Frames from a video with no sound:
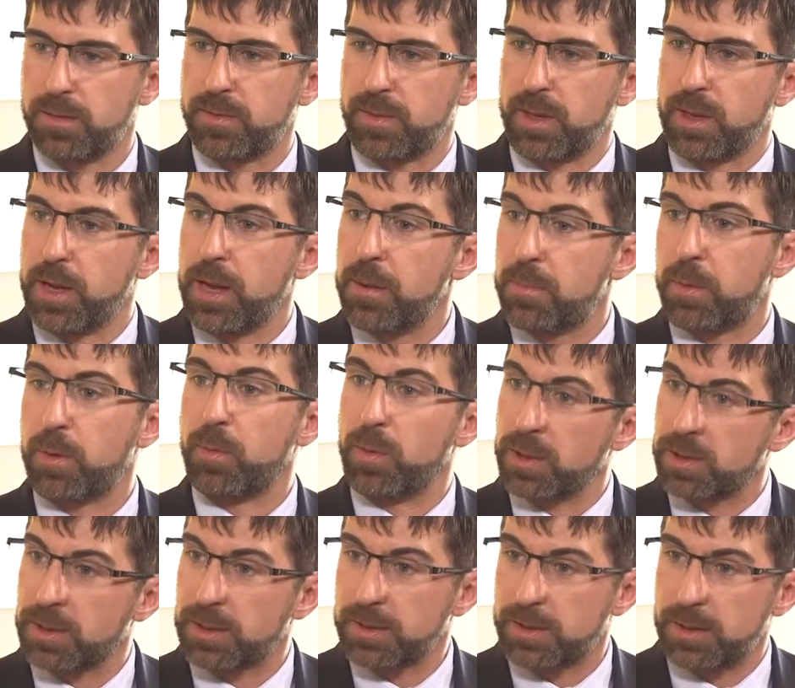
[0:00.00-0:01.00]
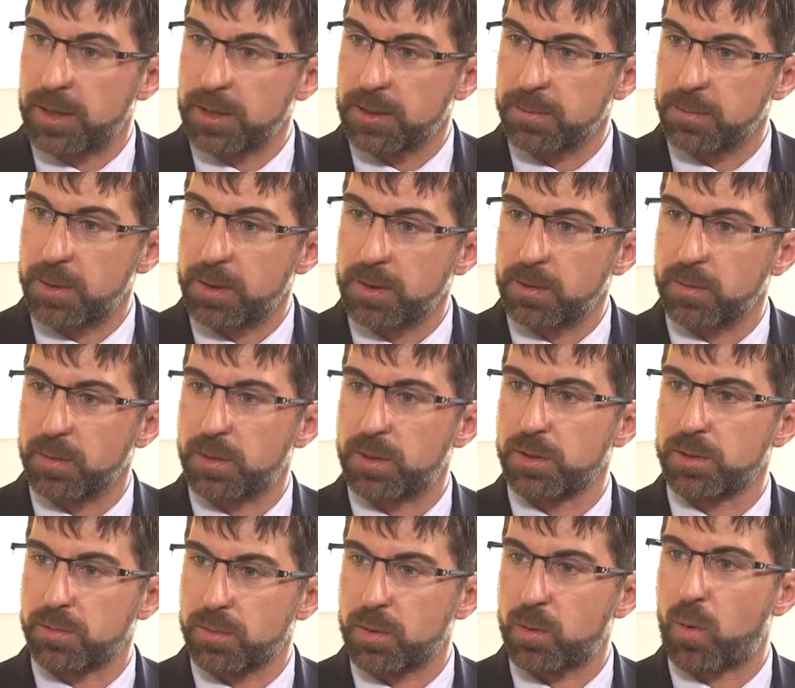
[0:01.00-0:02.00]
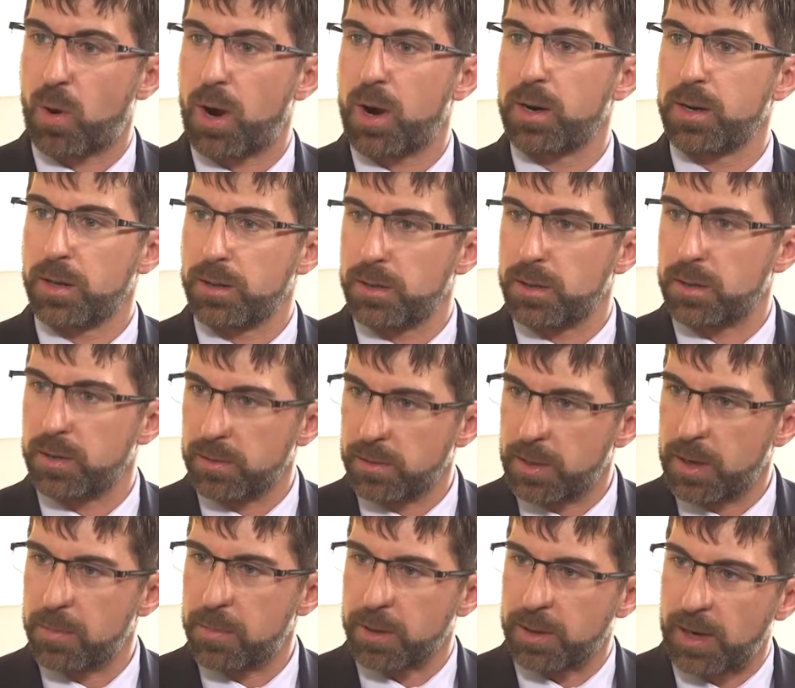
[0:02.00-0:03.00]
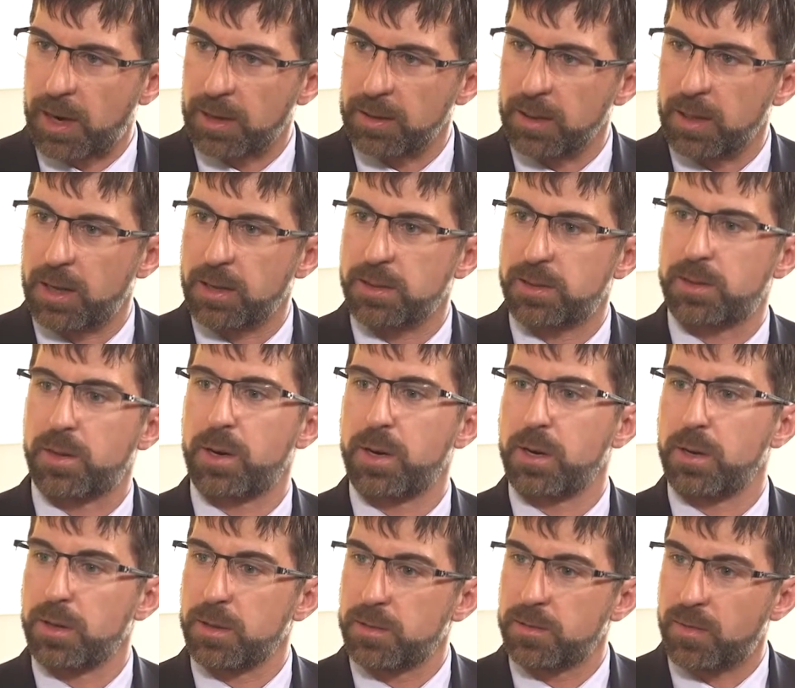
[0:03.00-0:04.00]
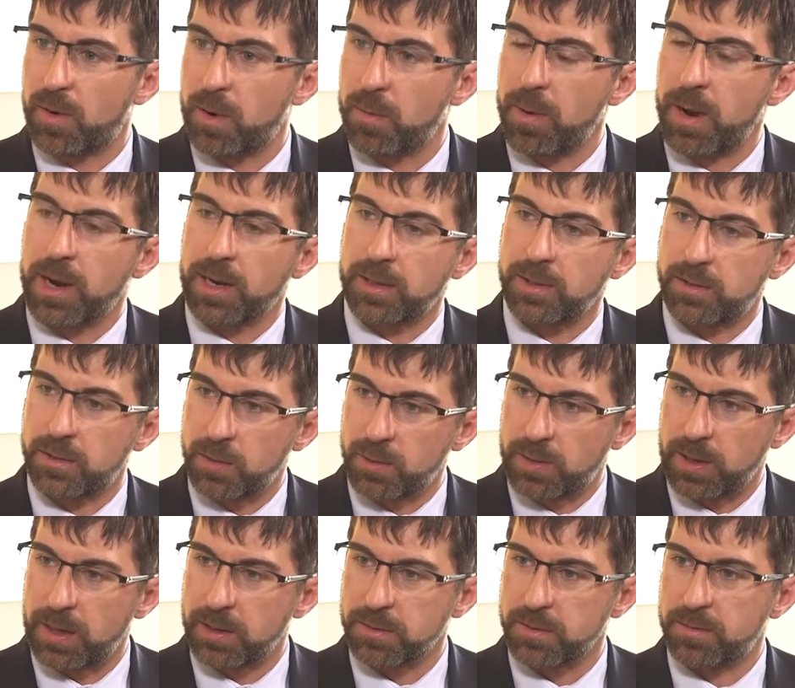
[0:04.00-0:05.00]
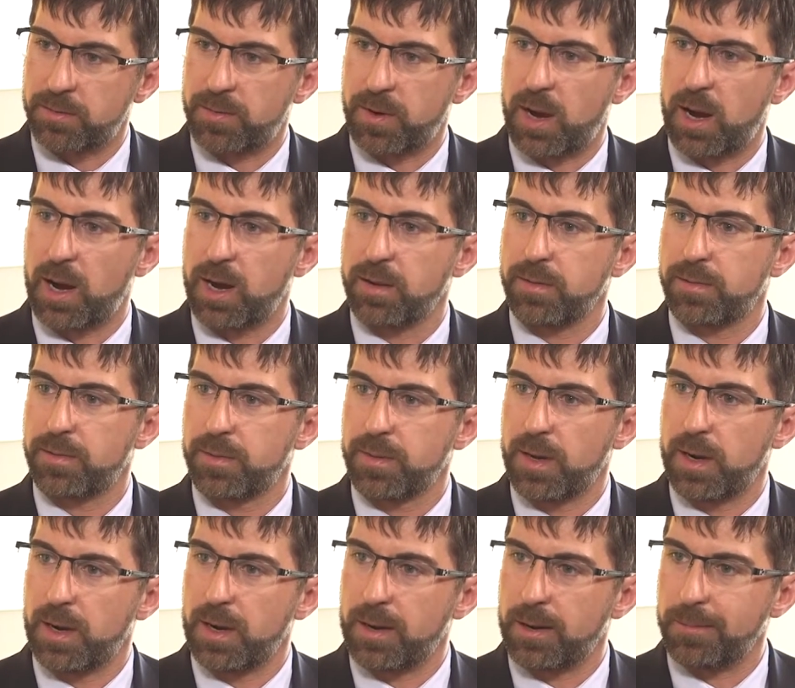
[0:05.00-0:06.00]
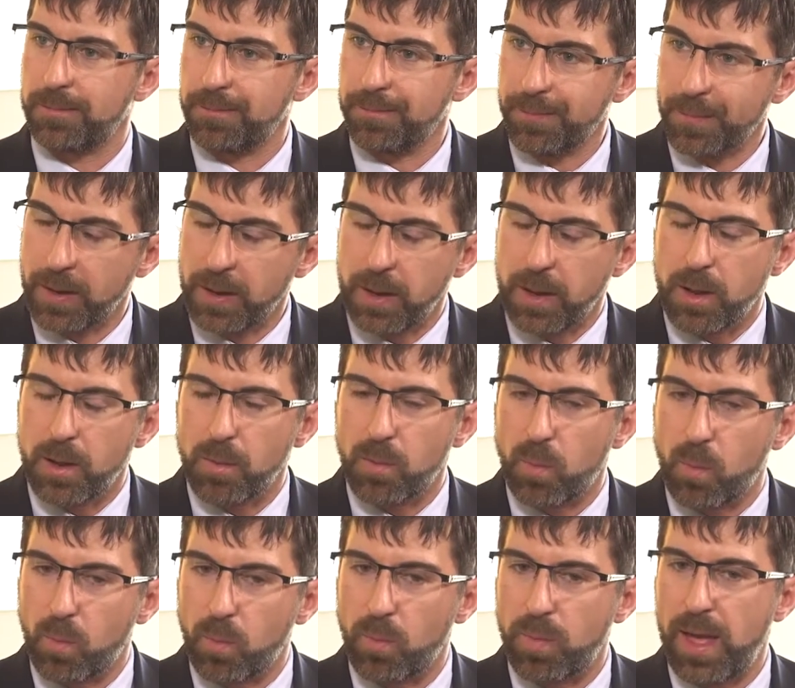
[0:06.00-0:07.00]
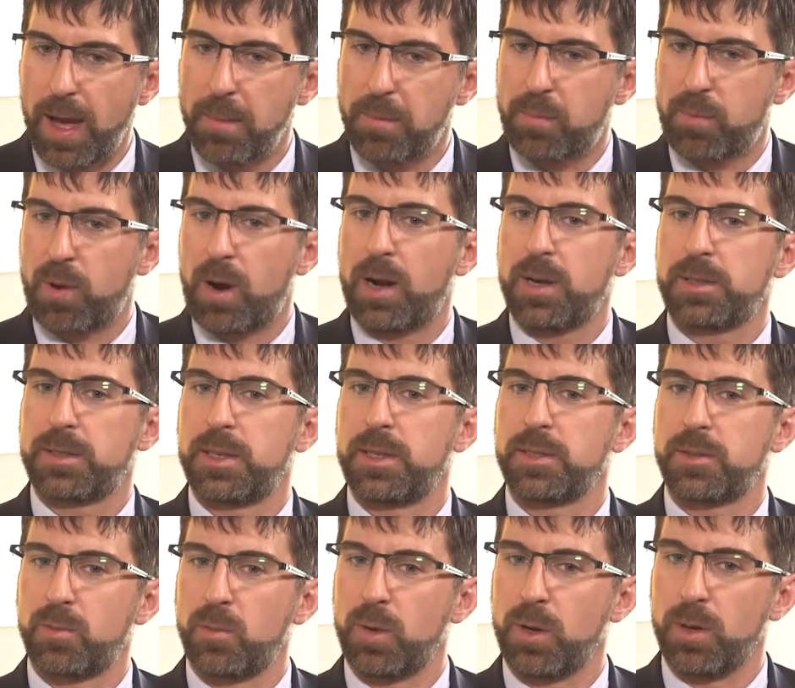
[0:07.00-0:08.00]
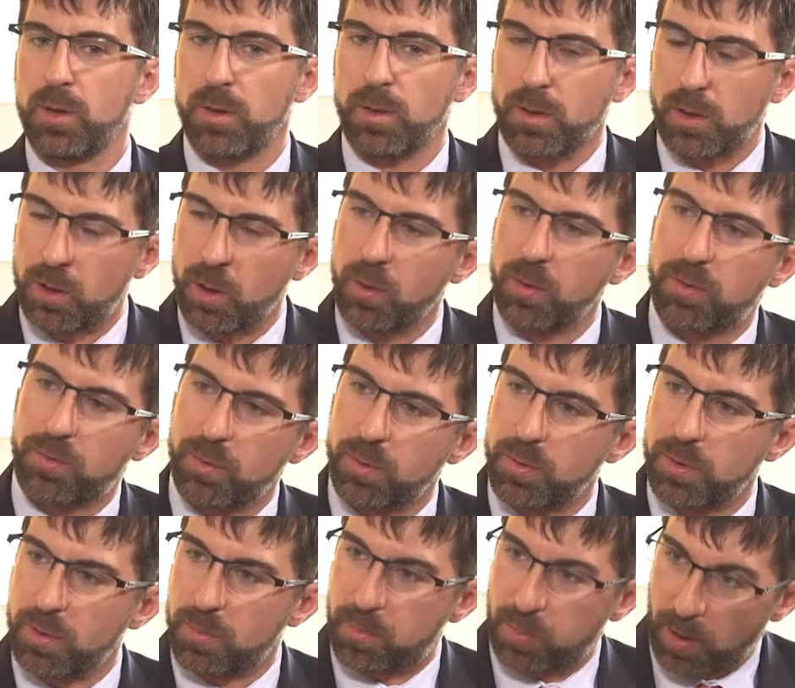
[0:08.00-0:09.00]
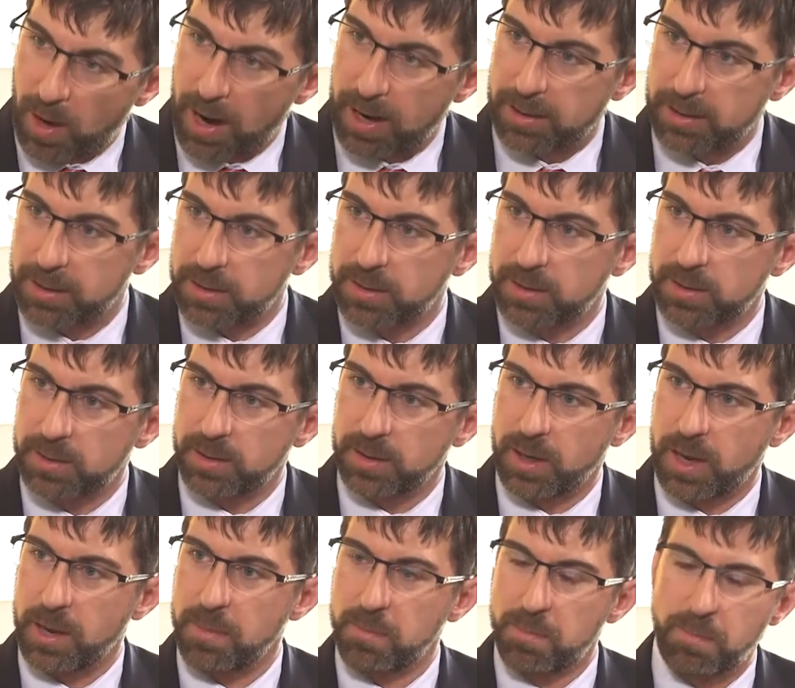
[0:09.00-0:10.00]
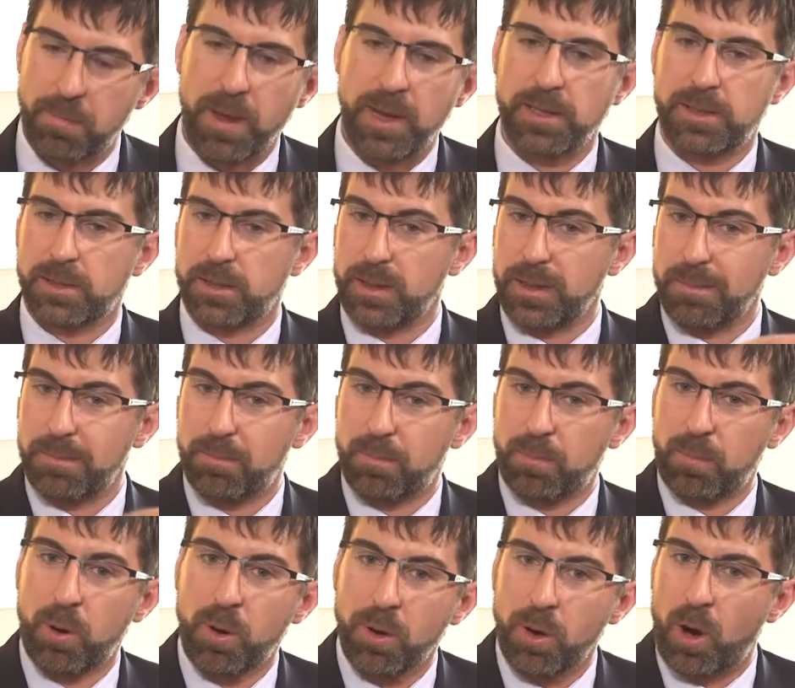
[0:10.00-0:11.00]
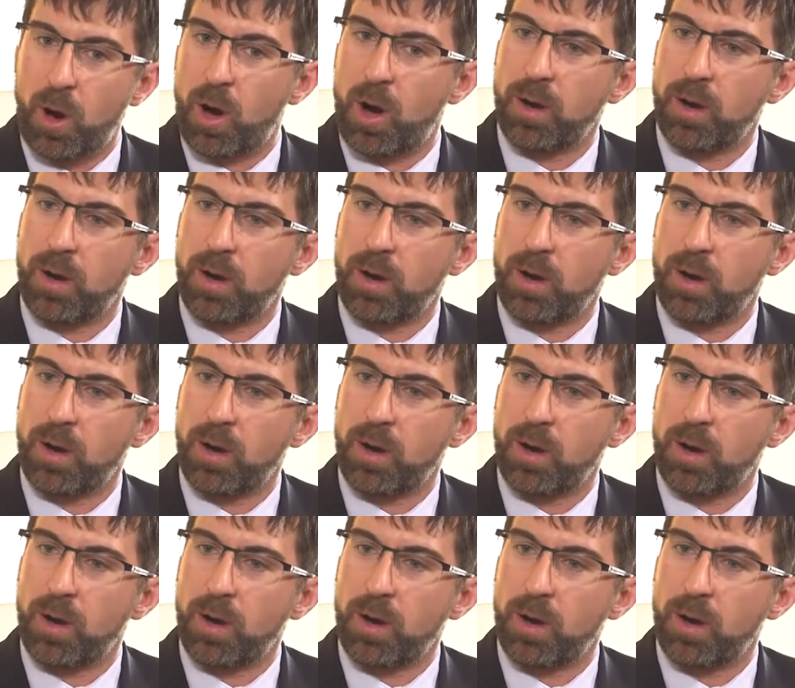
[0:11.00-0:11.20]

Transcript: of the HIPAA risk assessment, which is required under the HIPAA guidelines starting as far back as 2005, that process will go through the practice and basically put